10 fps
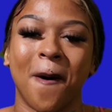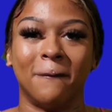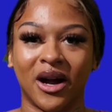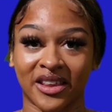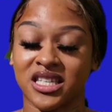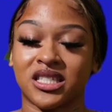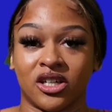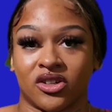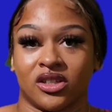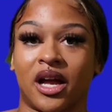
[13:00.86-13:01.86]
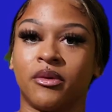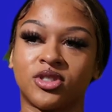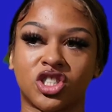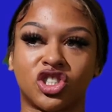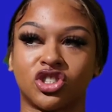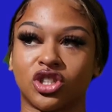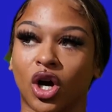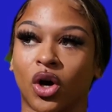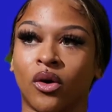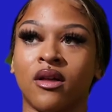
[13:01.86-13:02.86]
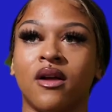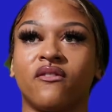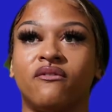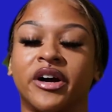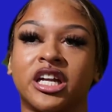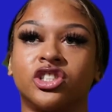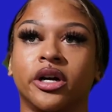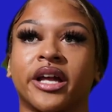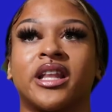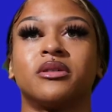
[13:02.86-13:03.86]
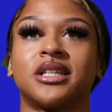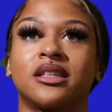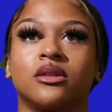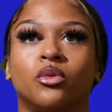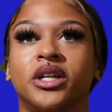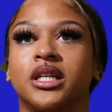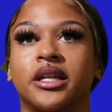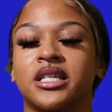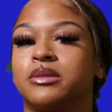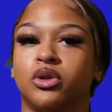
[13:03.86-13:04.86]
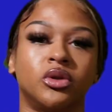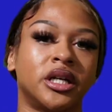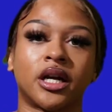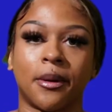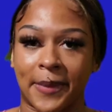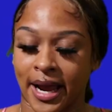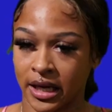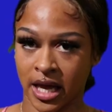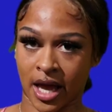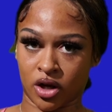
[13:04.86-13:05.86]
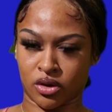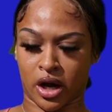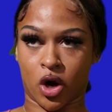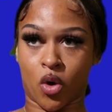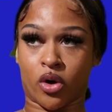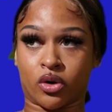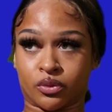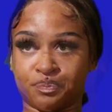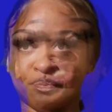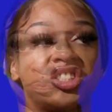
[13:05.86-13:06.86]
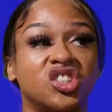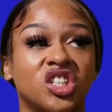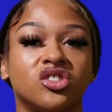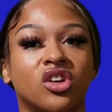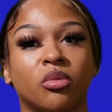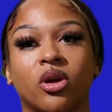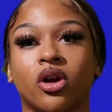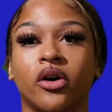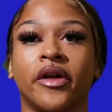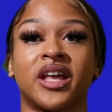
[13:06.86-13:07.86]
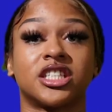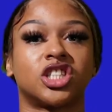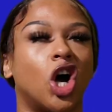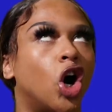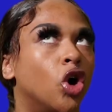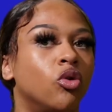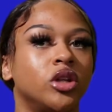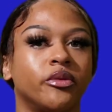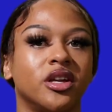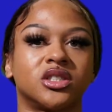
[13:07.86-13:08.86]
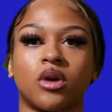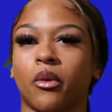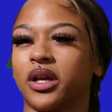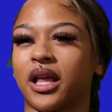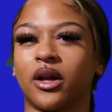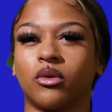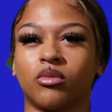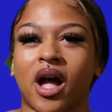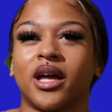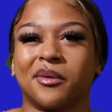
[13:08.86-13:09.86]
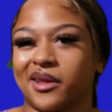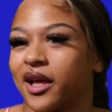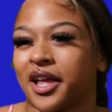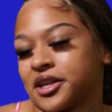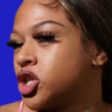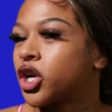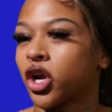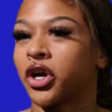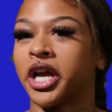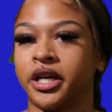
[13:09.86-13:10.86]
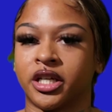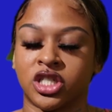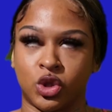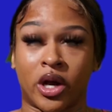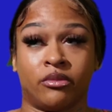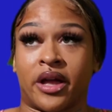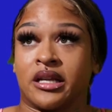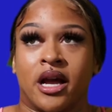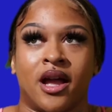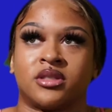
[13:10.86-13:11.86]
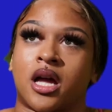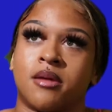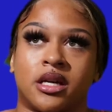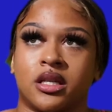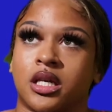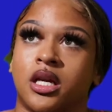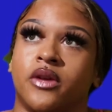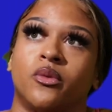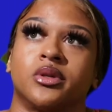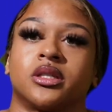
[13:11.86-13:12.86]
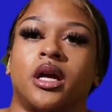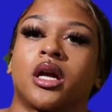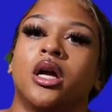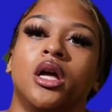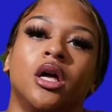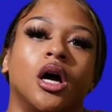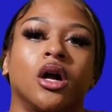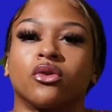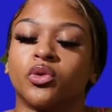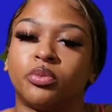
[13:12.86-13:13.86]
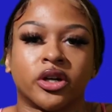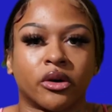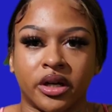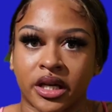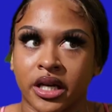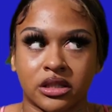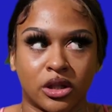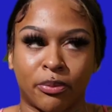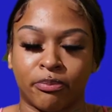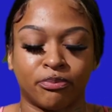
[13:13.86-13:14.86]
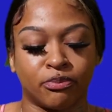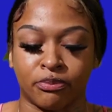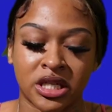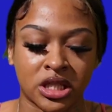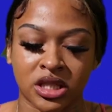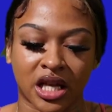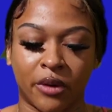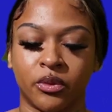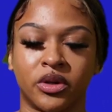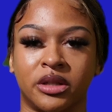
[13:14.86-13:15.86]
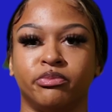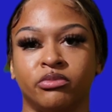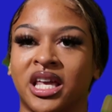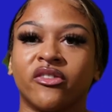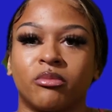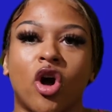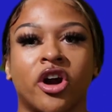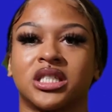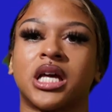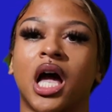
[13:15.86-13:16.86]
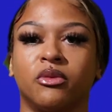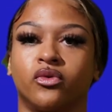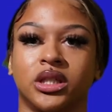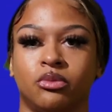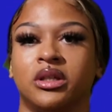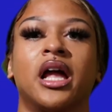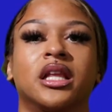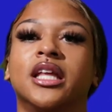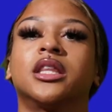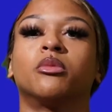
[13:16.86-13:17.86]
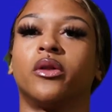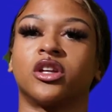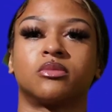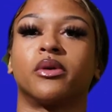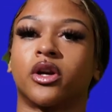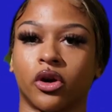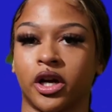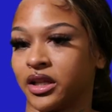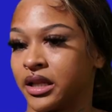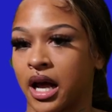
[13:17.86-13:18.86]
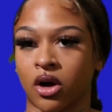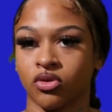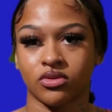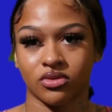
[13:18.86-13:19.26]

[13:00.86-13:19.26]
But that's literally, like, we were just so fucking drunk. And that was like when the nice blue didn't come back, he had to like go home. No, she's Leo's homegirl, and that's the only reason why we like kind of like took her in, because like 9 times out of 10, if it was like a groupie or one of his little bitches, like we would give them a hard time before we like let them on the sprinter in the house.